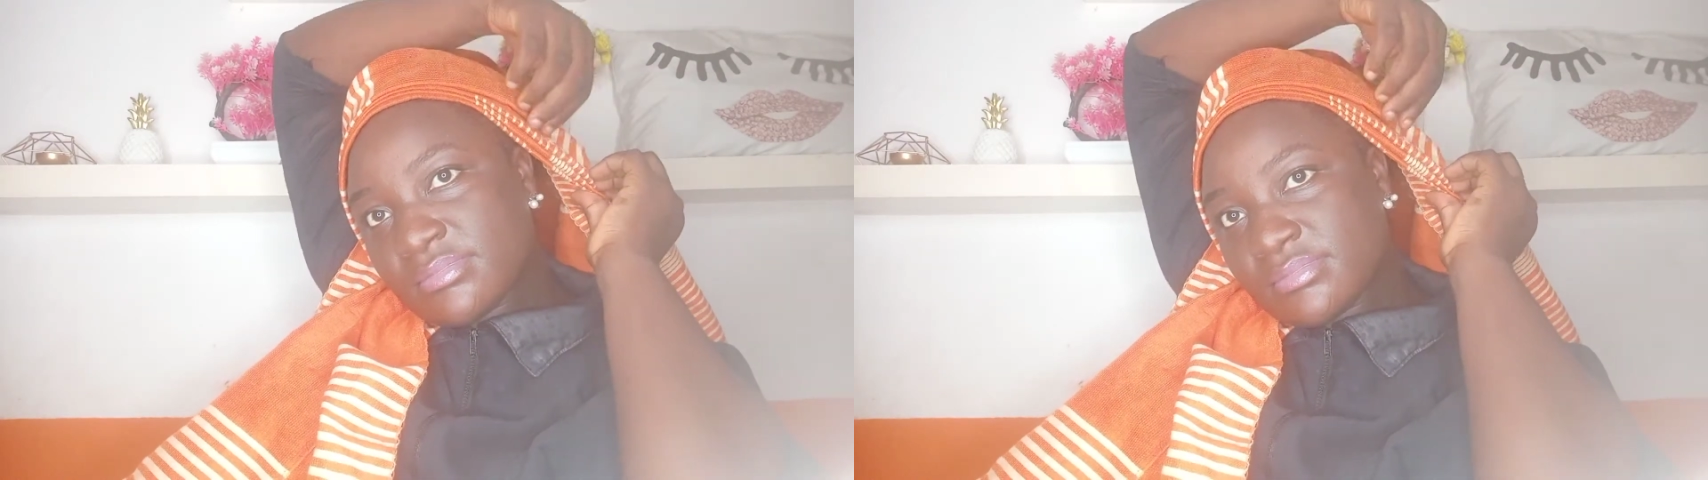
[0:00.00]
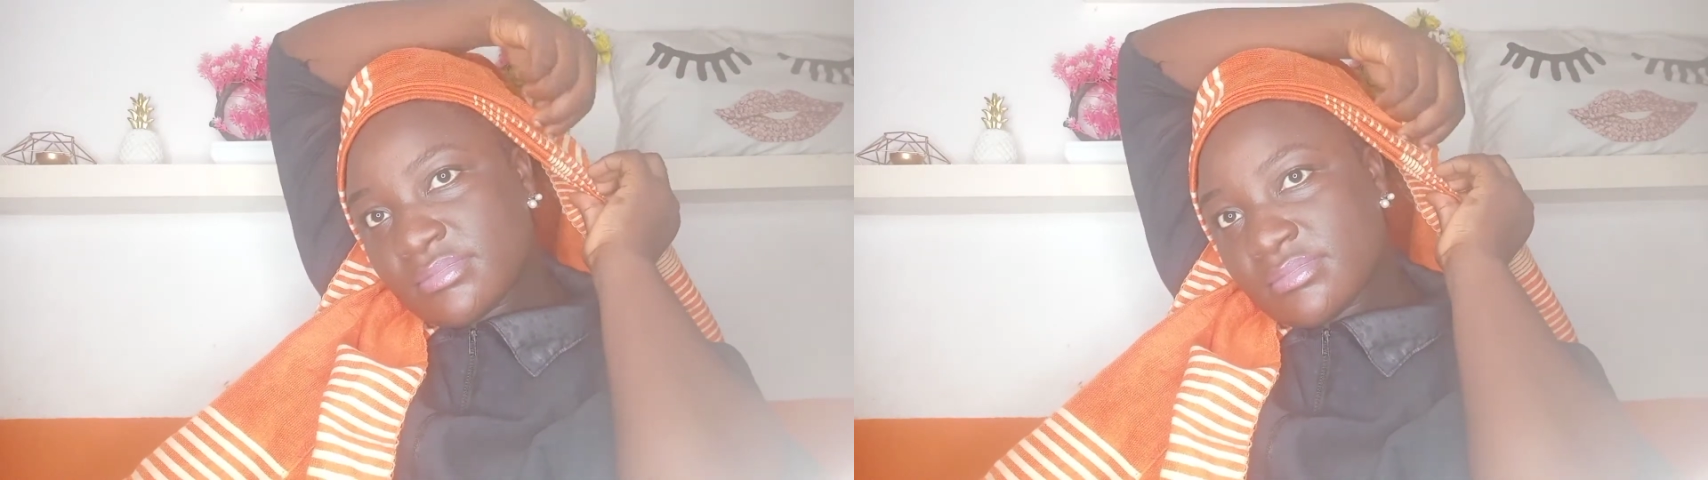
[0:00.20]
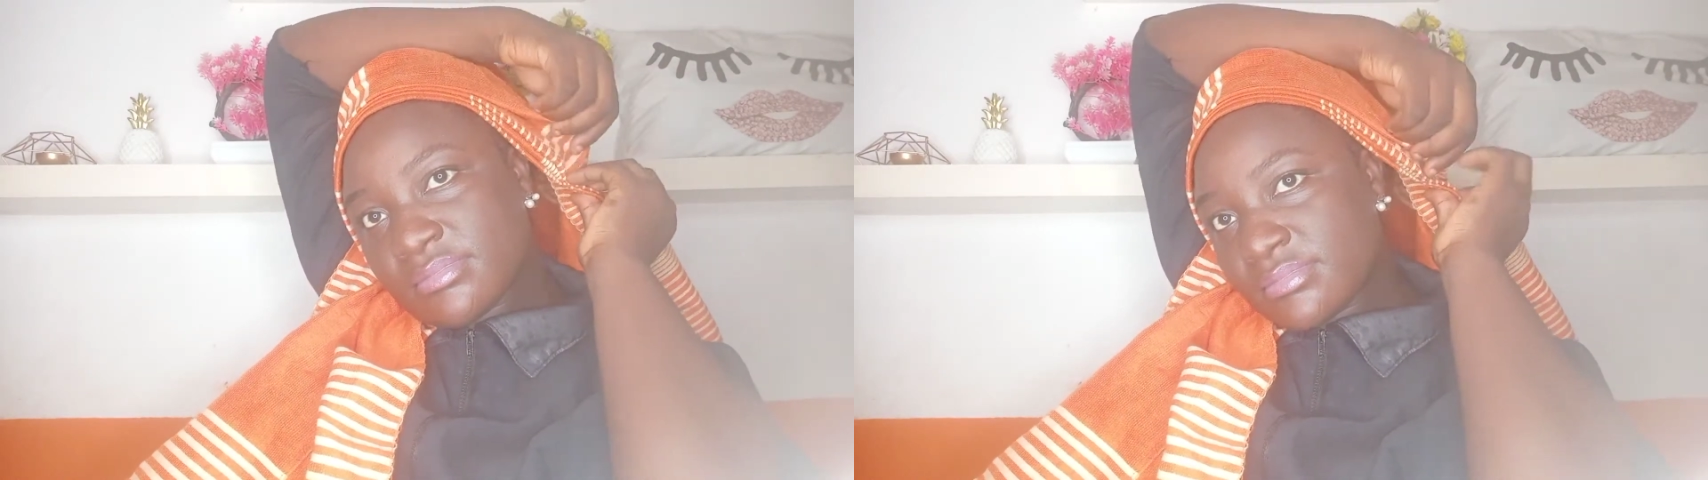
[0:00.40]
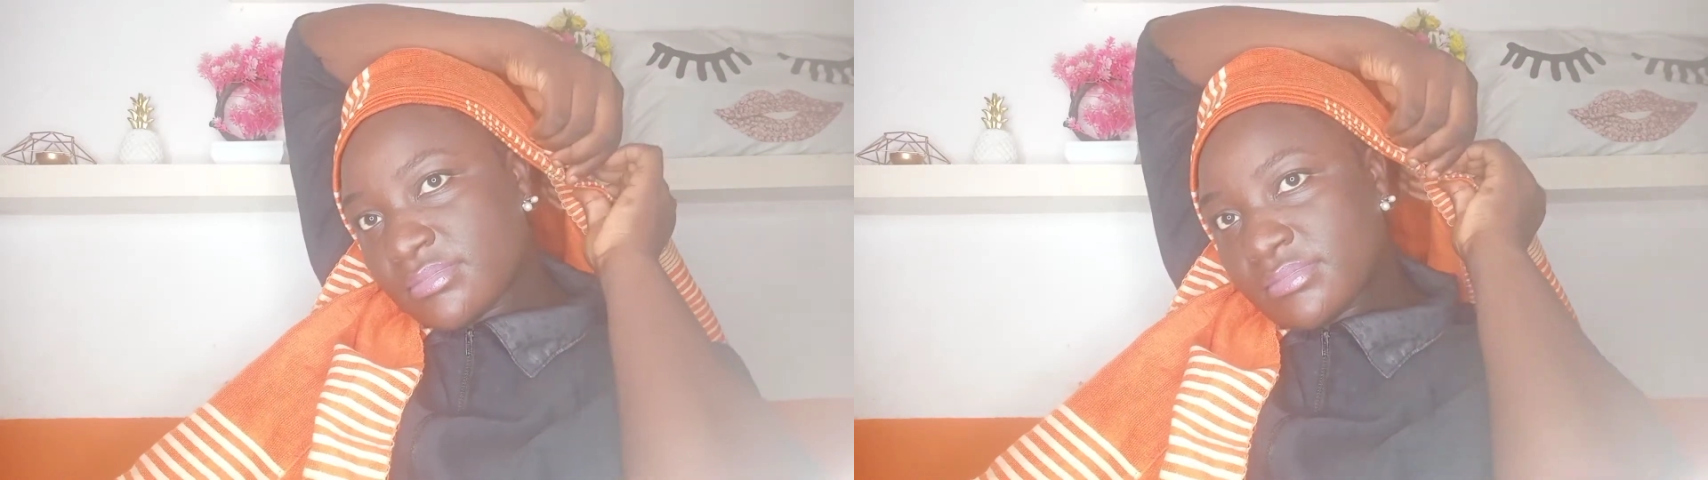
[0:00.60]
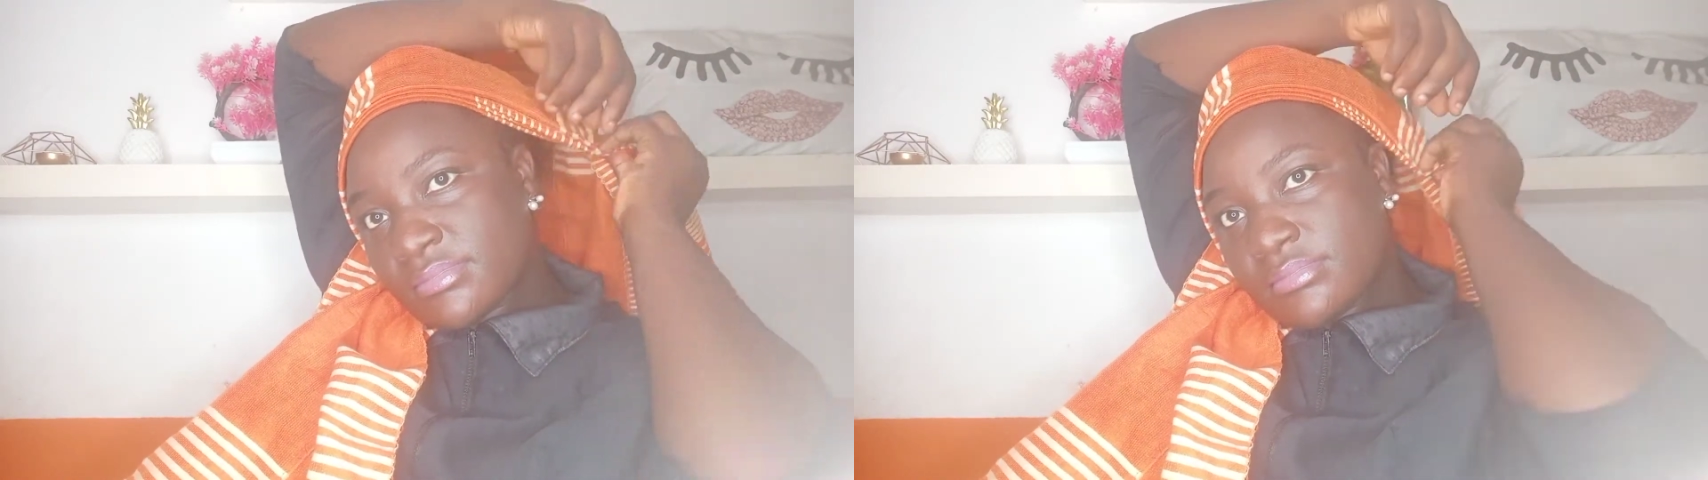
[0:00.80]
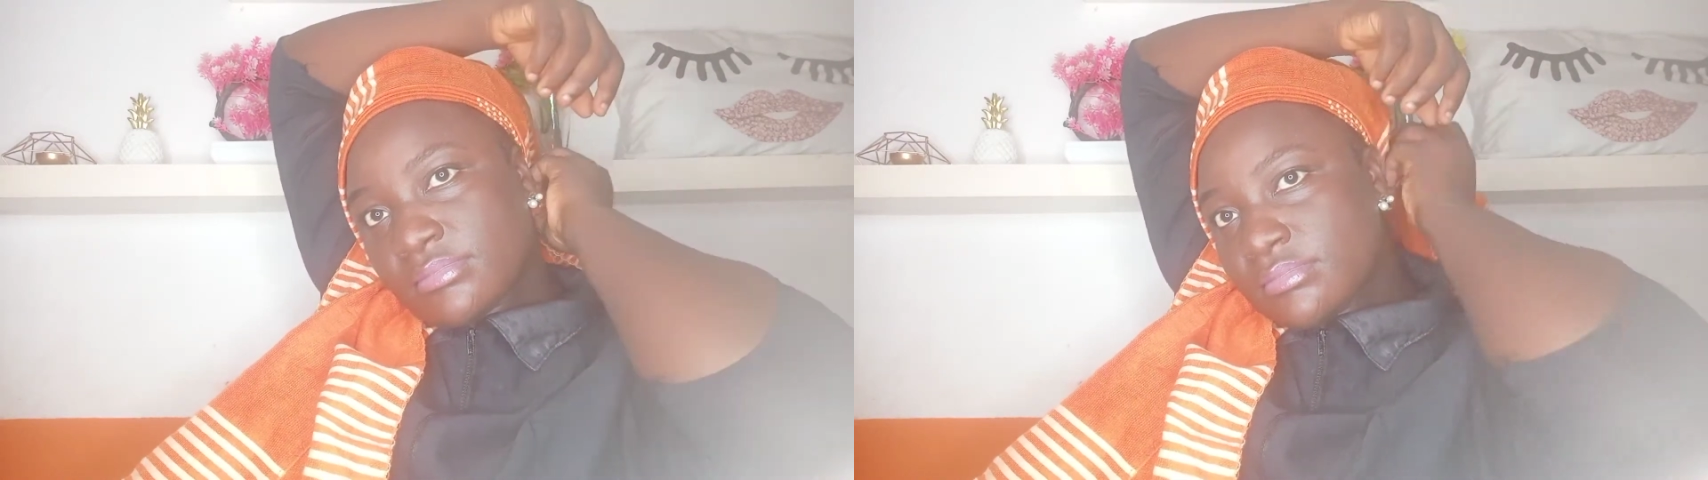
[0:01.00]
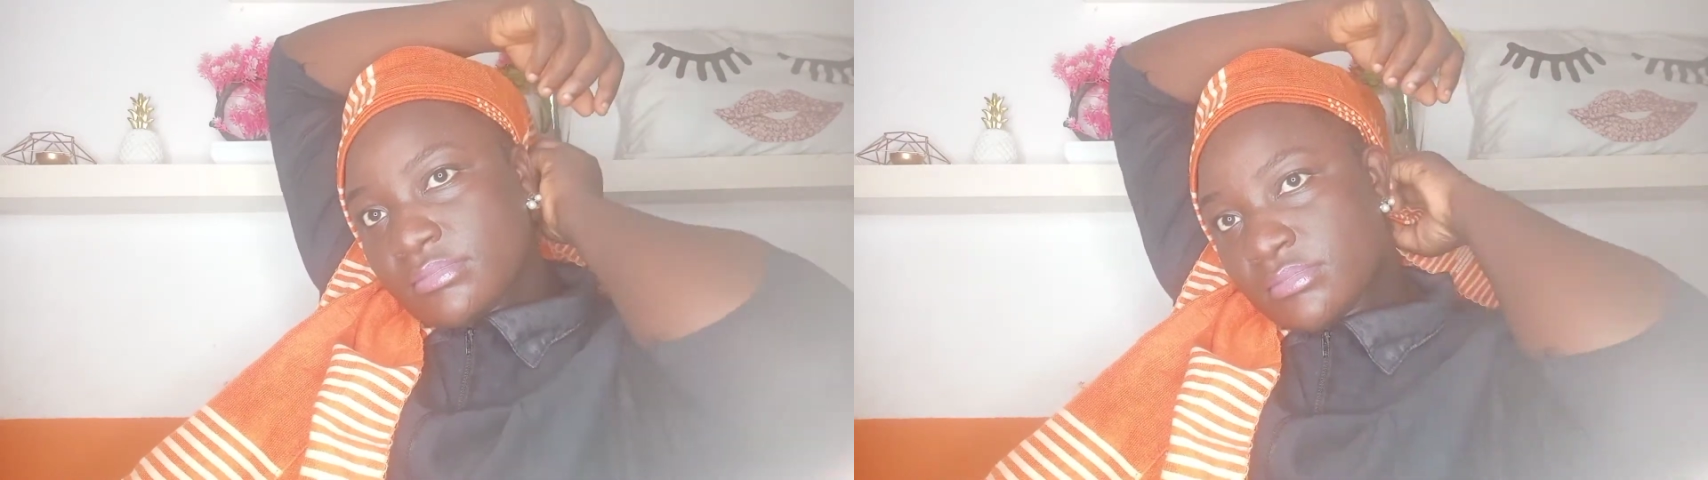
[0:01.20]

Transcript: from your hand,